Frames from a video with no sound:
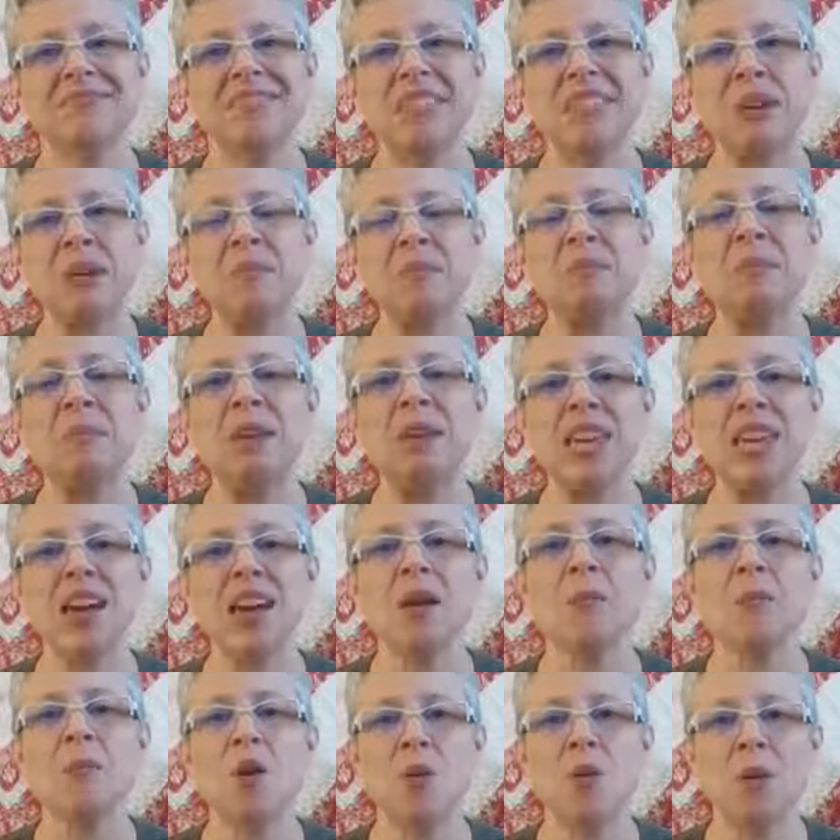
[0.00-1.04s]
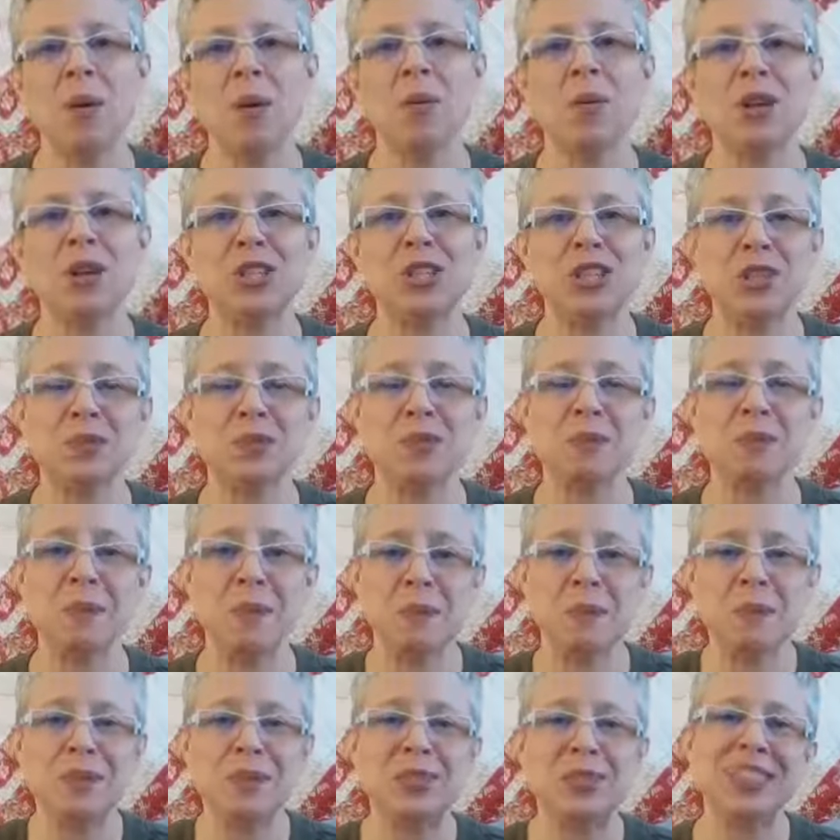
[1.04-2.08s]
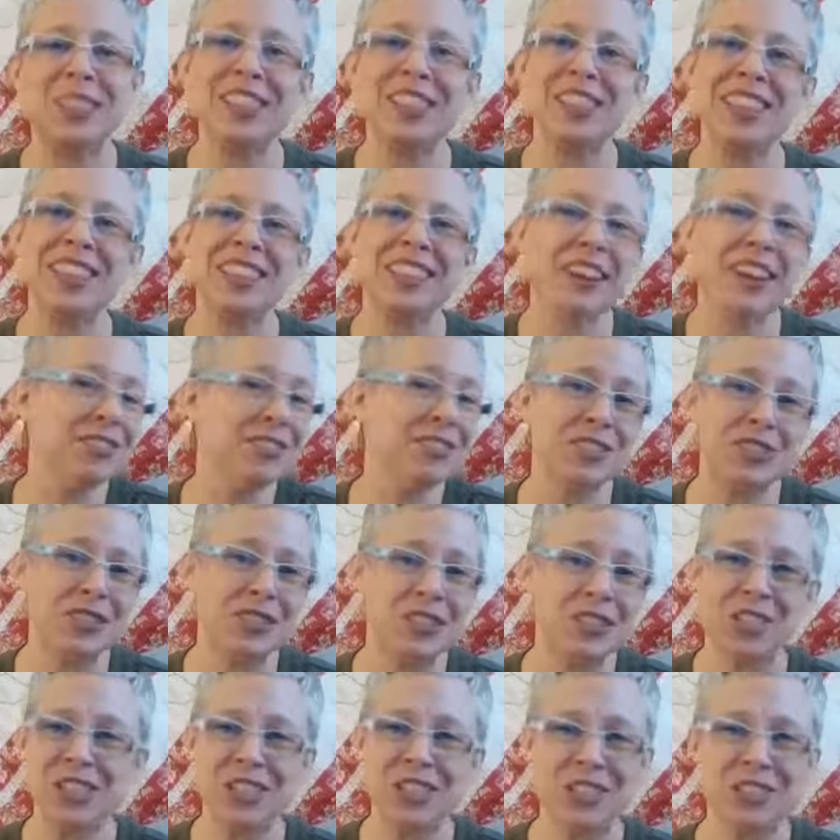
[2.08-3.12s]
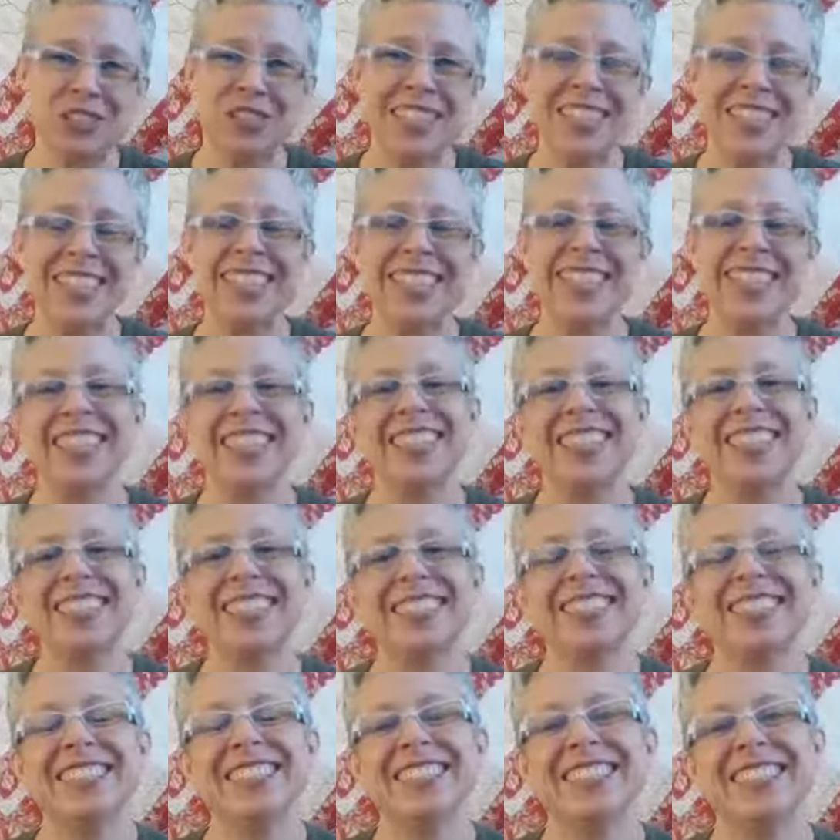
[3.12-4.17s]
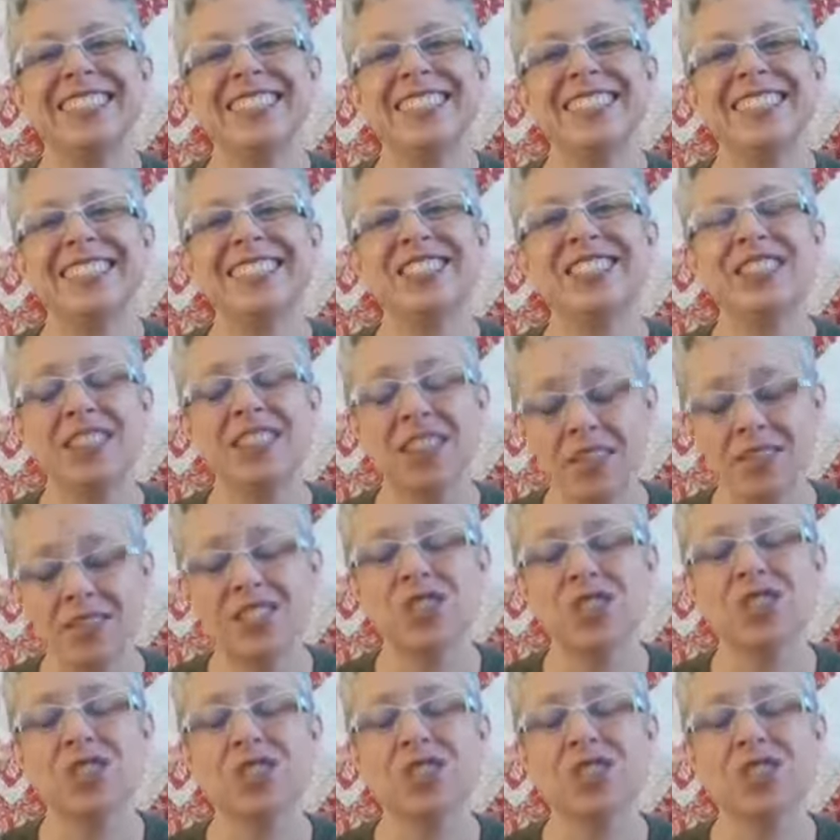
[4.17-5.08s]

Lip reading: there'll be a moment where she remembers she loves her children, she loves